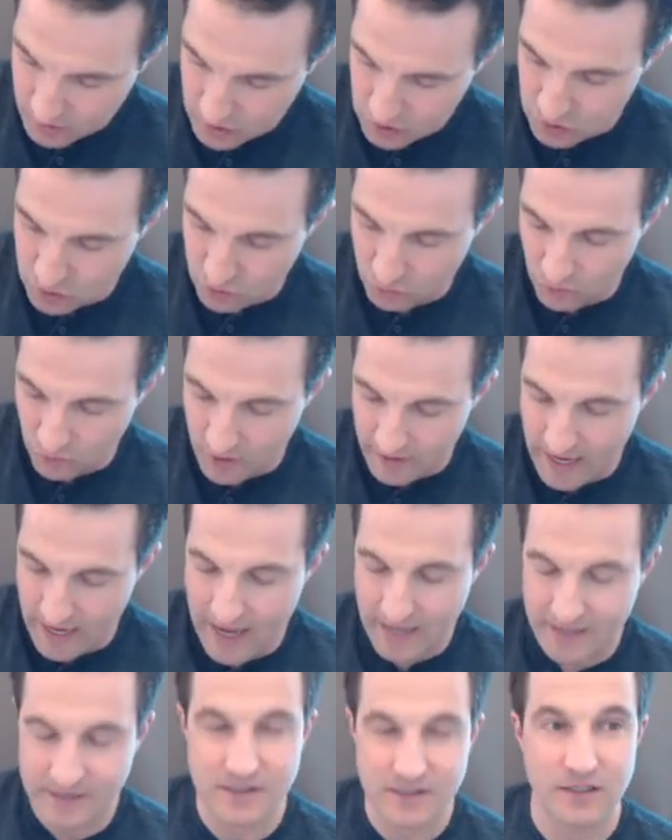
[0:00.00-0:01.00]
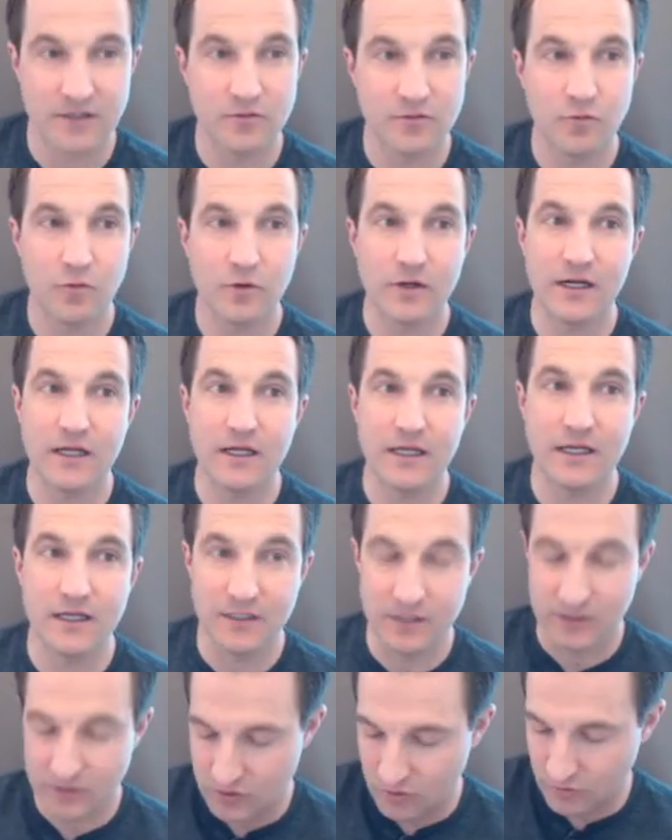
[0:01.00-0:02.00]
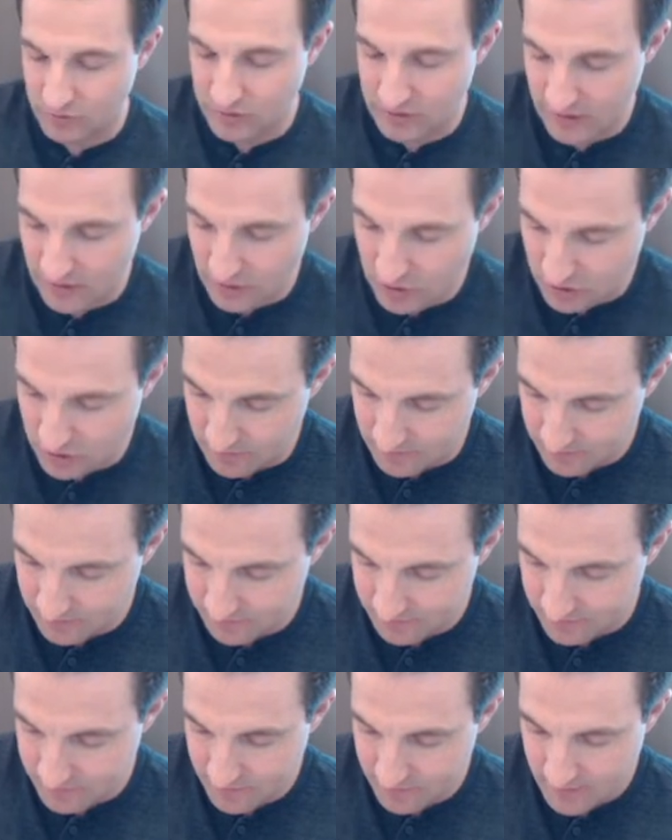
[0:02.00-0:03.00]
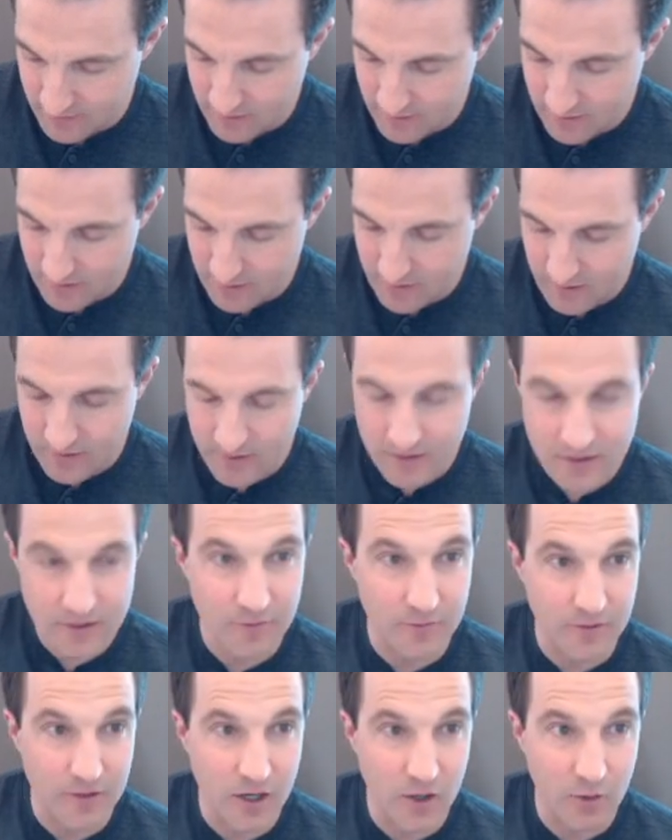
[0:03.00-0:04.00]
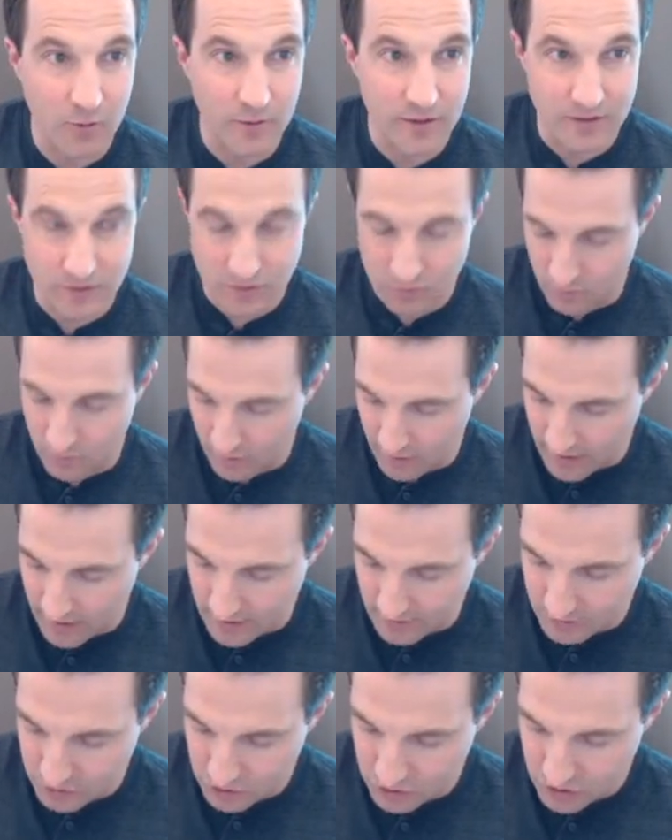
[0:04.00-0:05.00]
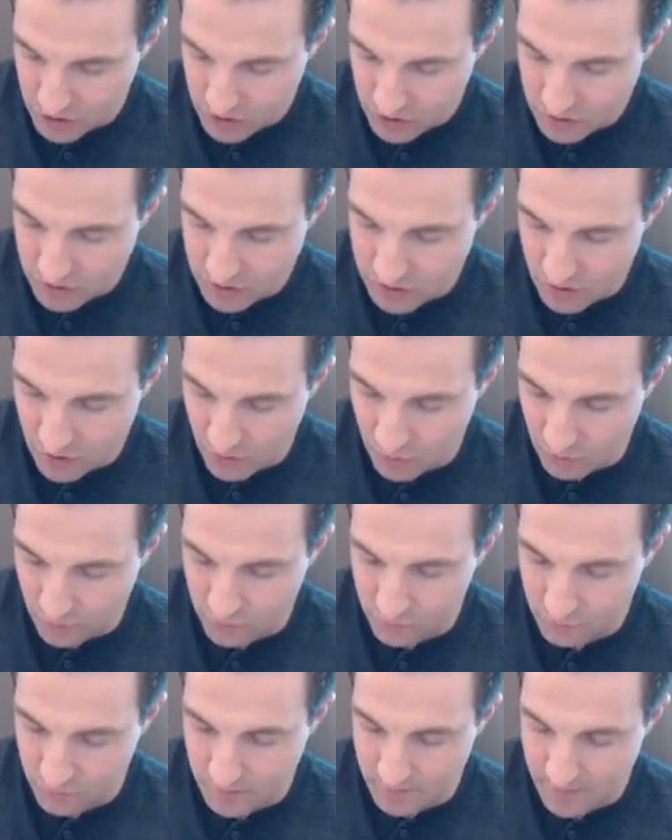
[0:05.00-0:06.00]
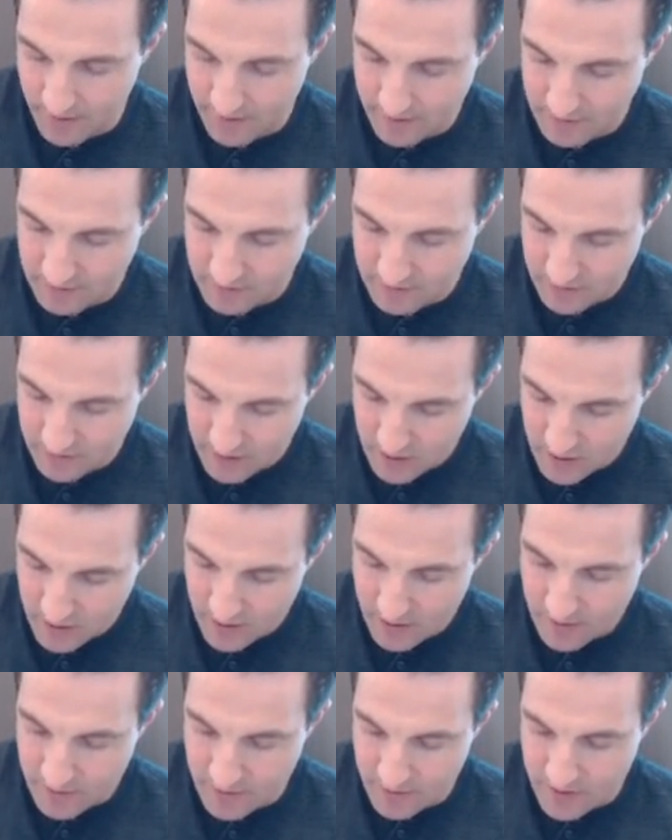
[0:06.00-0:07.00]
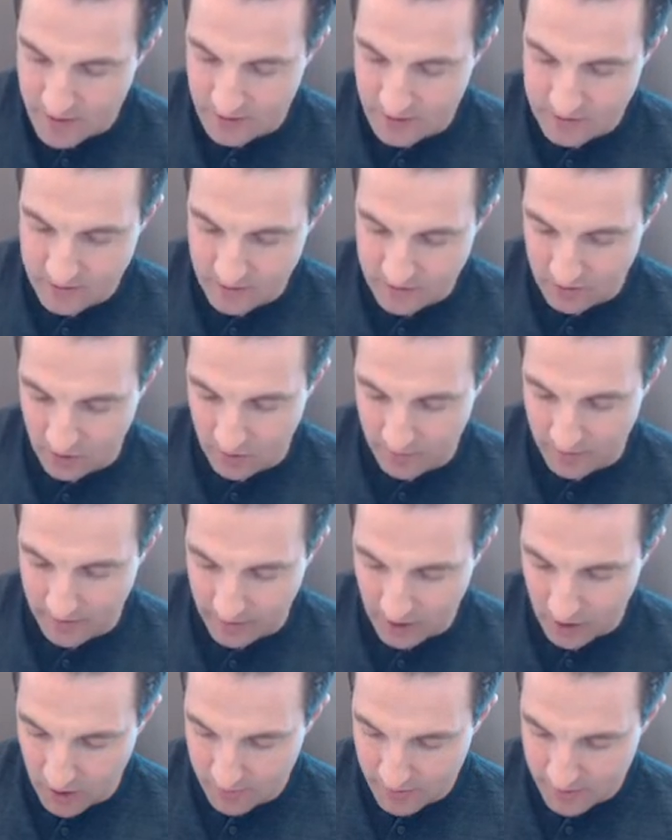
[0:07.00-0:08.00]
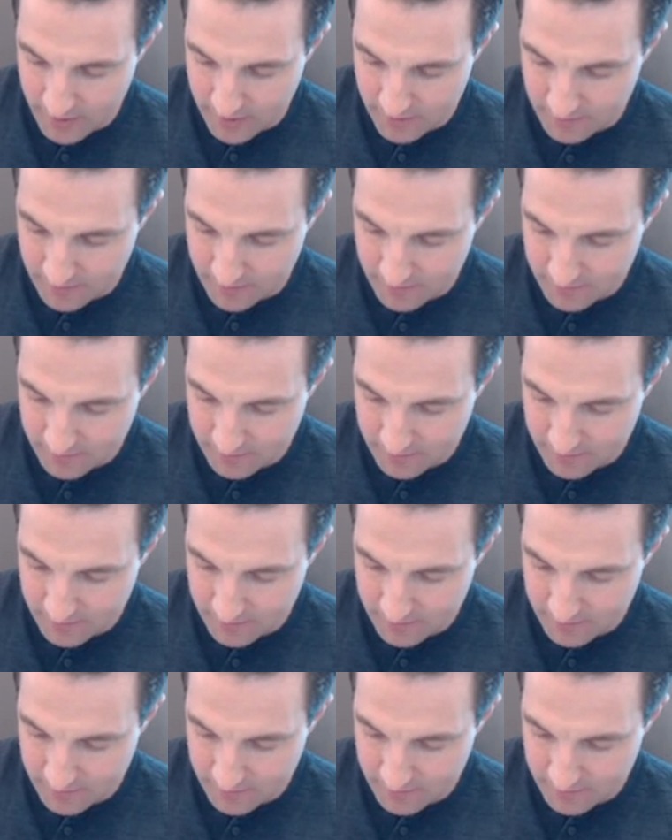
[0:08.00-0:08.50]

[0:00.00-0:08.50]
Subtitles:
strong acid, we're going to get a dissociation. Here we go into our HCO3 minus. This is our bicarbonate.